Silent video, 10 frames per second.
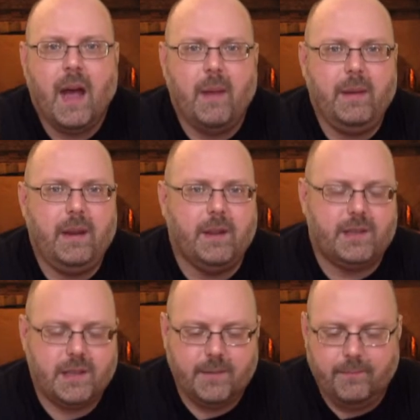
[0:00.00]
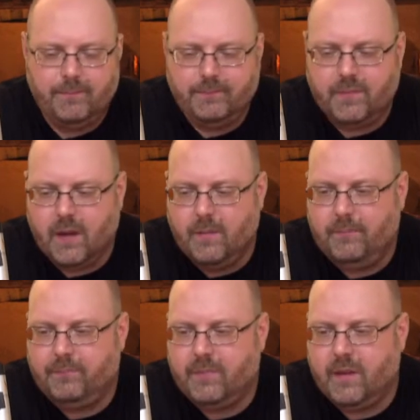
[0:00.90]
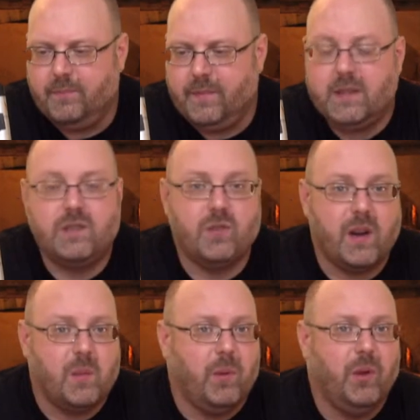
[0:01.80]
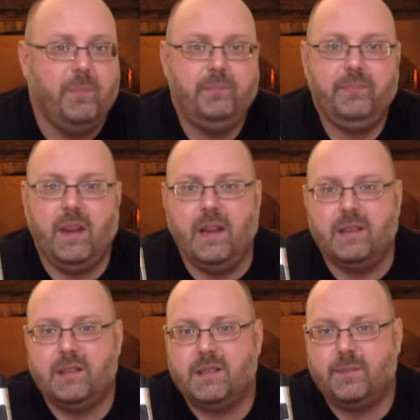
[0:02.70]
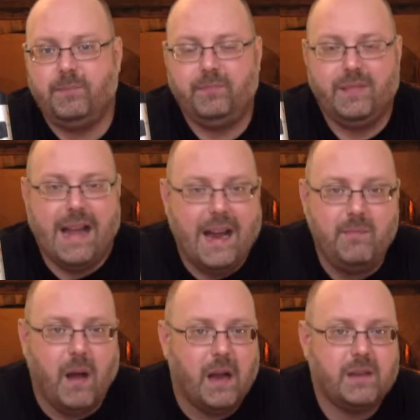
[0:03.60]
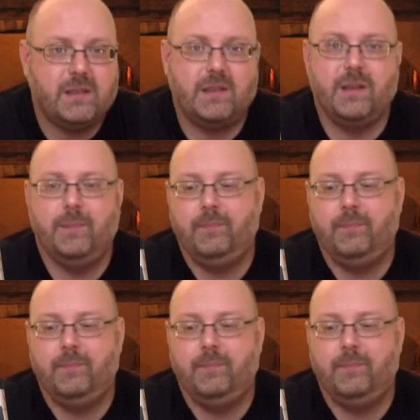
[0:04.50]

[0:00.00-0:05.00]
I mean, it's it's drinkable. It's nine bucks.